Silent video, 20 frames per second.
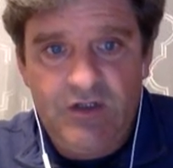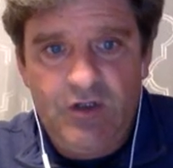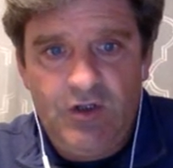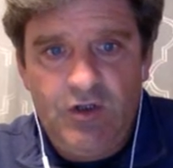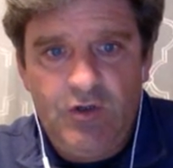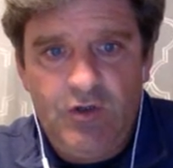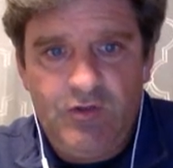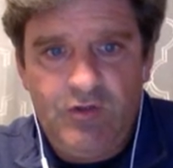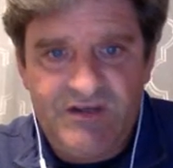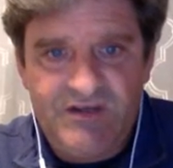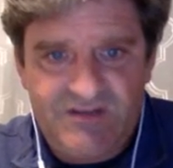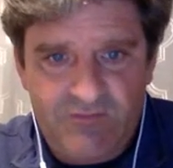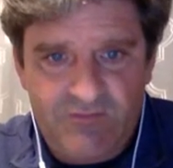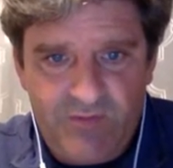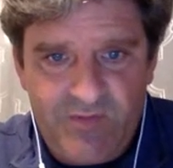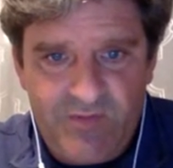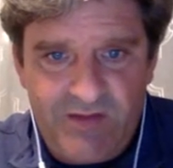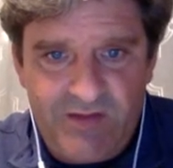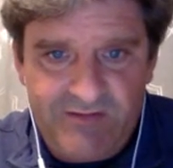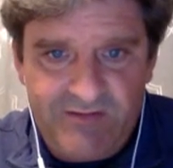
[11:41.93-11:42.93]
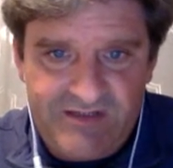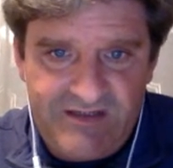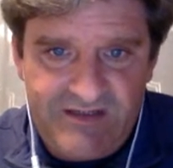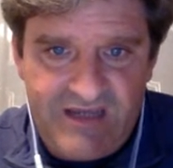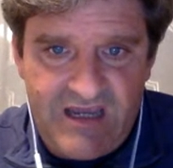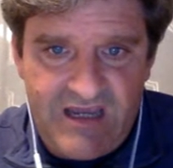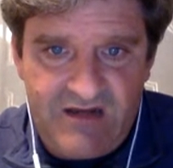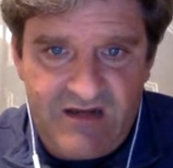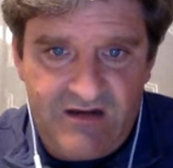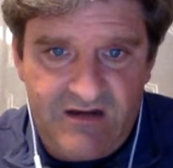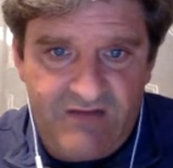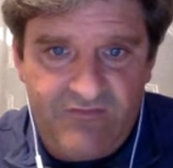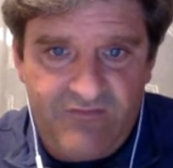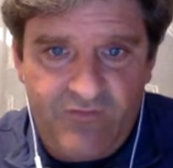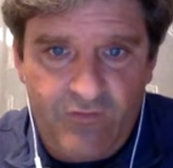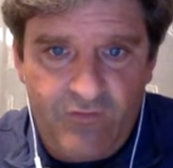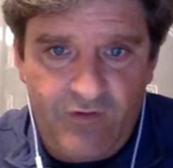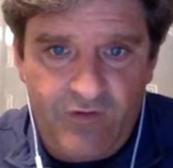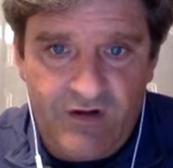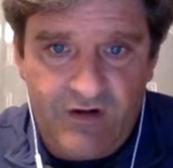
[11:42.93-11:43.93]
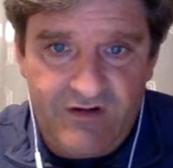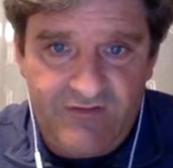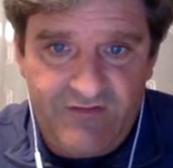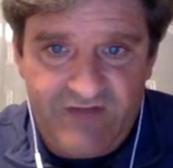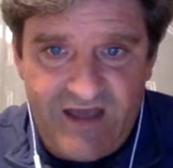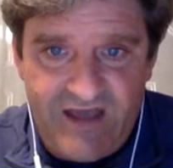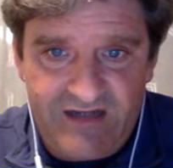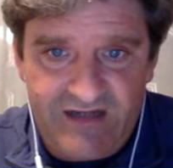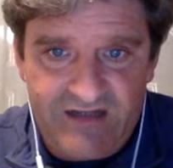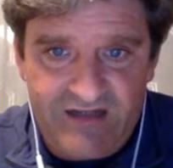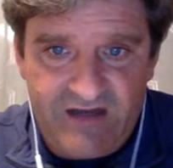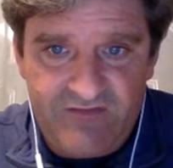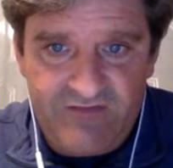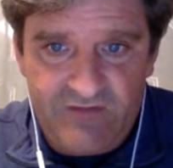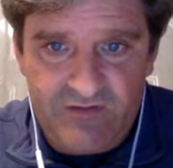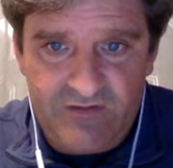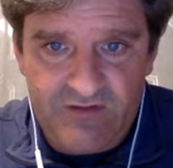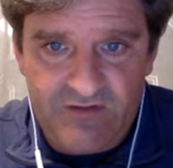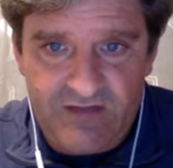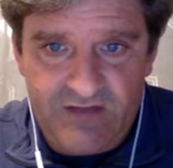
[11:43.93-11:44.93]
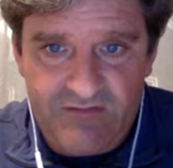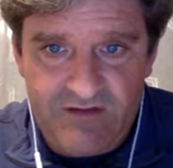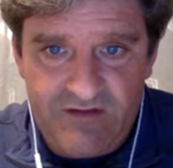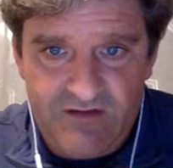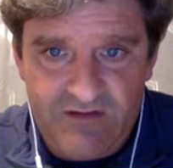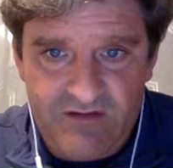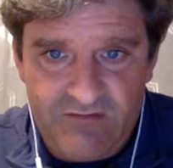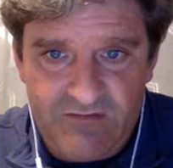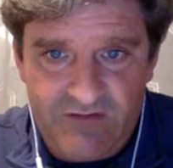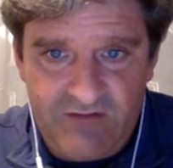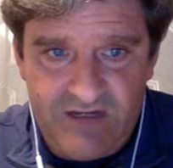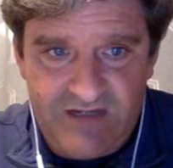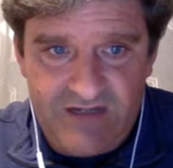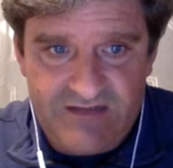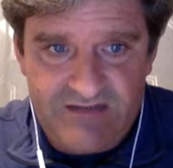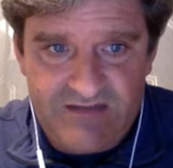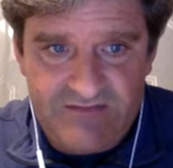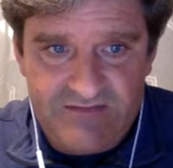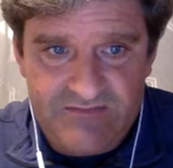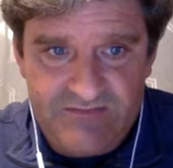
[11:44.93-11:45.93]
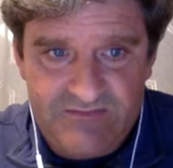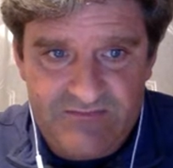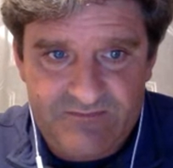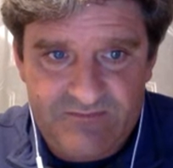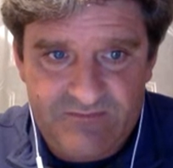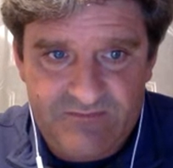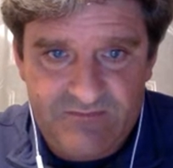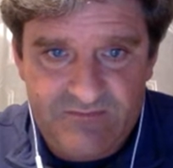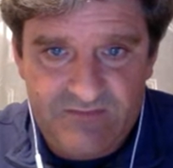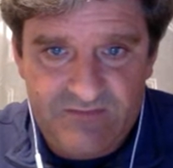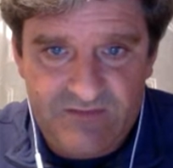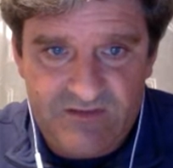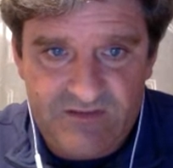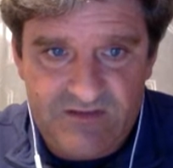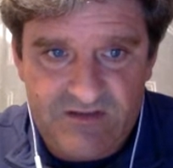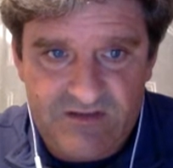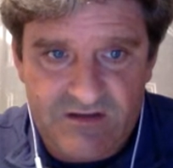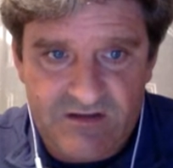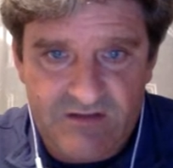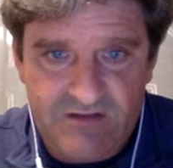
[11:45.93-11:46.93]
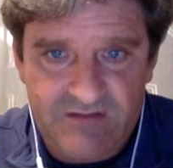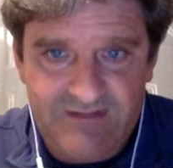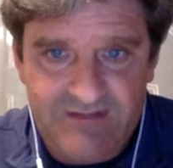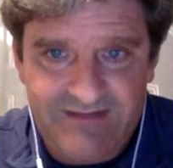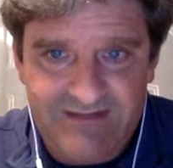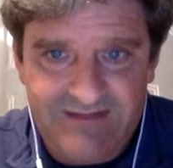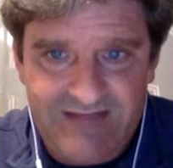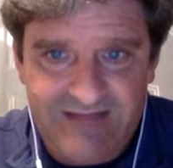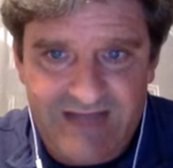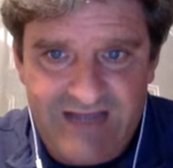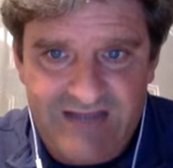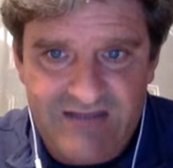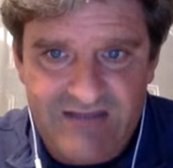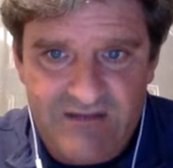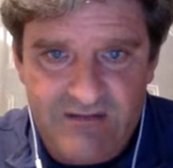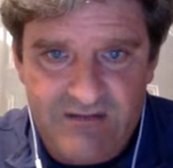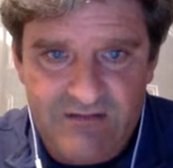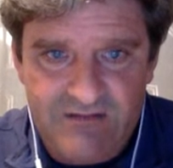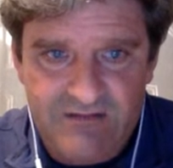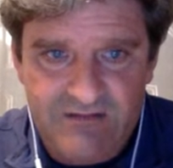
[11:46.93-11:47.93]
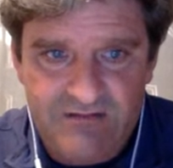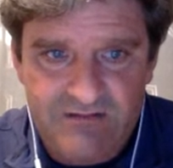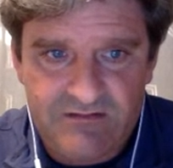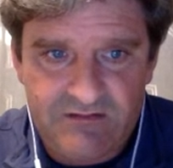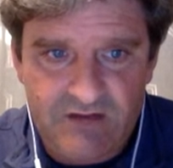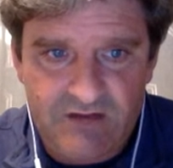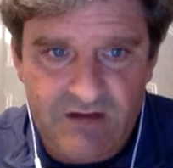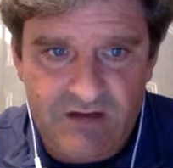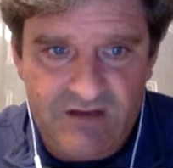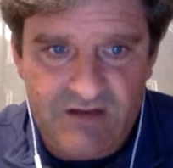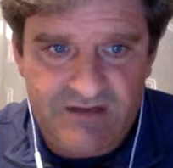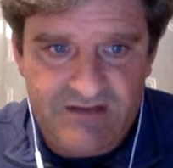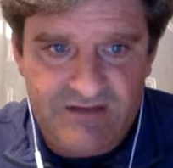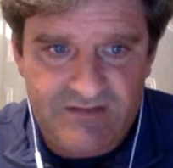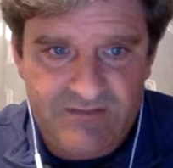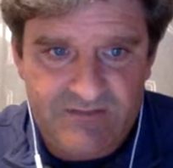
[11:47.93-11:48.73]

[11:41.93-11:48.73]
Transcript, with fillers: who was the Republican candidate for Nevada governor in the, in the race. Lexalt, Laxalt lost.